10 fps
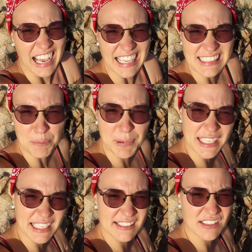has a
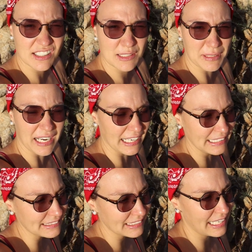big history
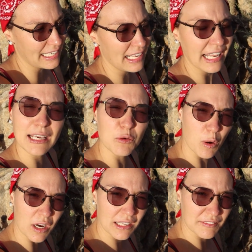behind, and I like
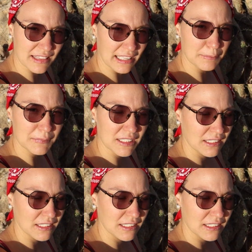working with them.